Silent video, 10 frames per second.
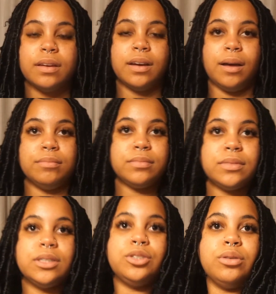I'm
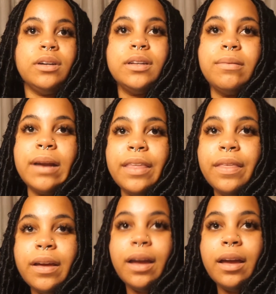shorter than what I
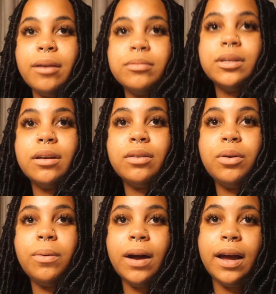think I am. I don't
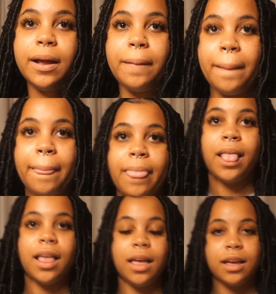know why,
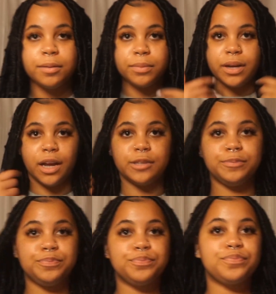but yeah.
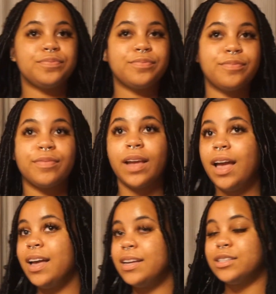
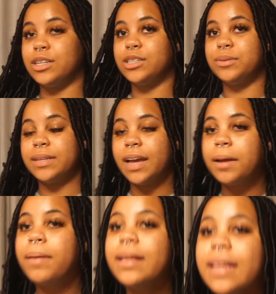So this is what they
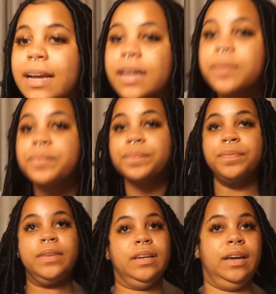came out like,
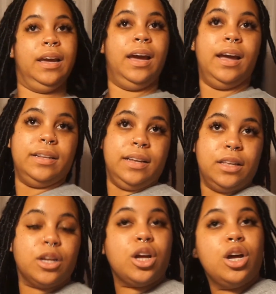and they
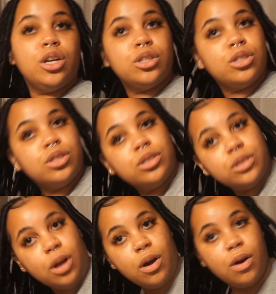look
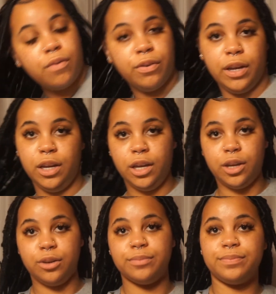so freaking cute,